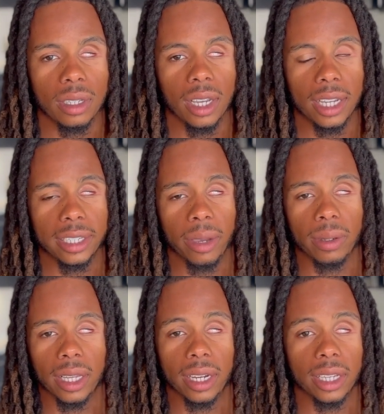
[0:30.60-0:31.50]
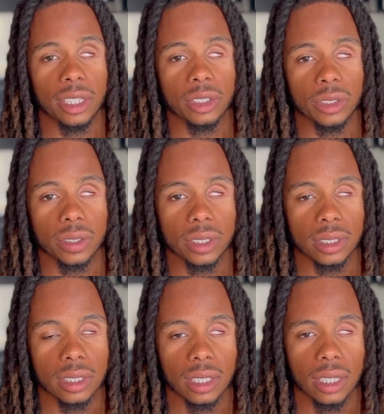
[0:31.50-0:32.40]
I dealt with a lot of injuries.
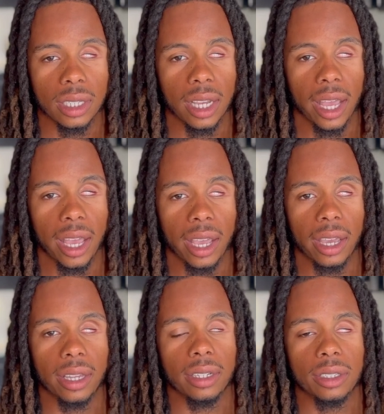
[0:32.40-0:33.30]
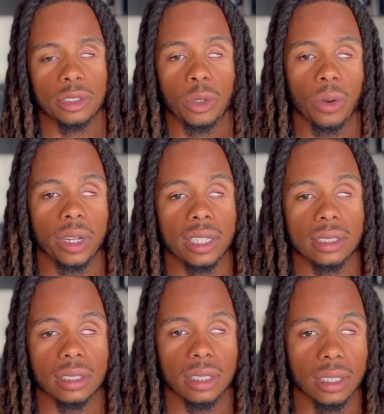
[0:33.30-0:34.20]
I had a torn
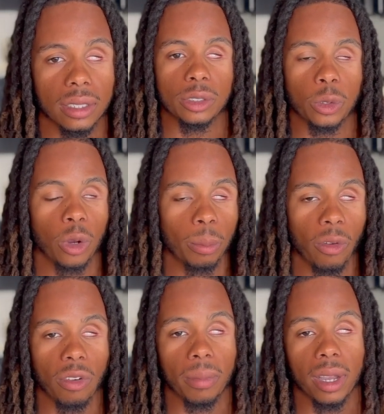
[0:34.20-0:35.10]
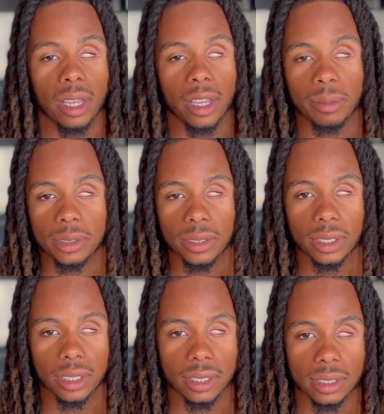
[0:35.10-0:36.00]
ACL, torn both of my
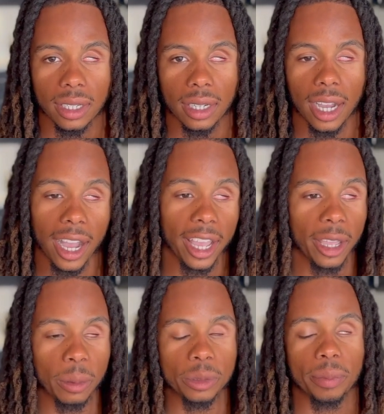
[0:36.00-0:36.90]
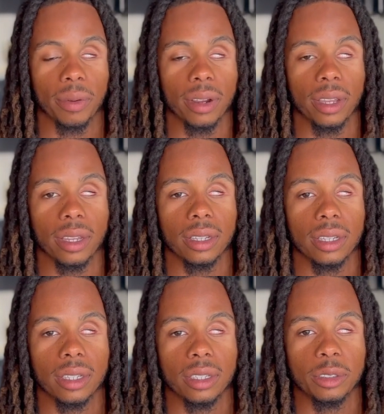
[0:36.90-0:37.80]
hamstrings, a high ankle sprain,
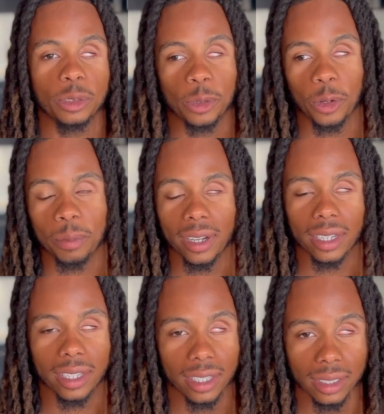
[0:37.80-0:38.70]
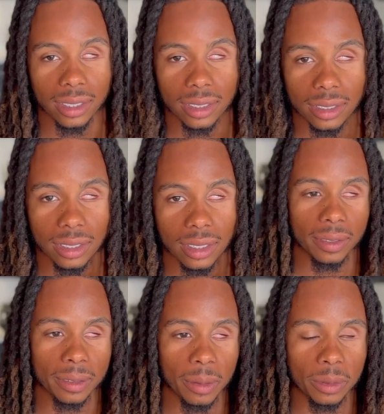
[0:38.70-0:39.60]
tore my Achilles.
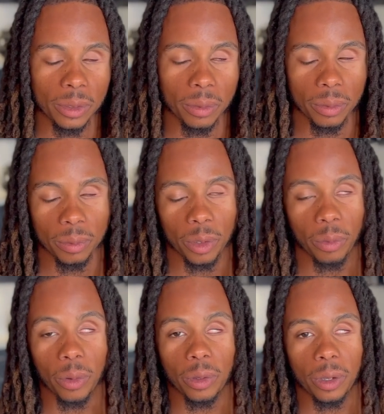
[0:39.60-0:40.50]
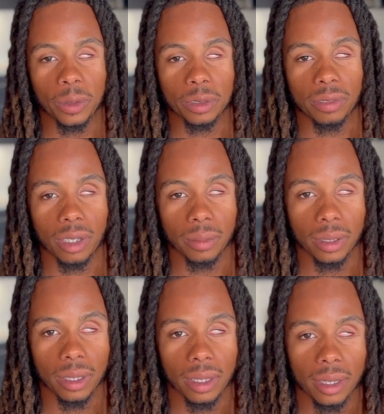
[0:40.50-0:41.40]
It was a roller coaster for me,
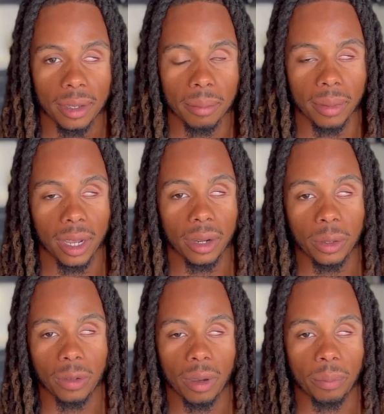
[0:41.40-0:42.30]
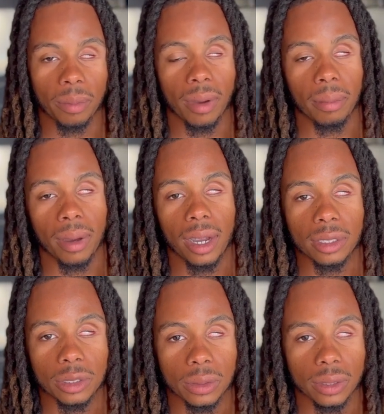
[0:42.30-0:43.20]
but I knew I put my mind
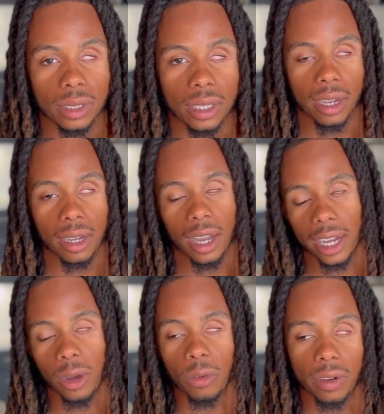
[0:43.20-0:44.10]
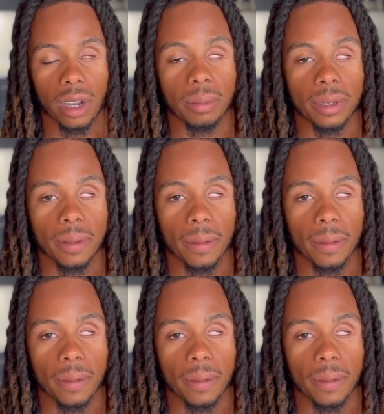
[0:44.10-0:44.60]
to it, I could overcome it.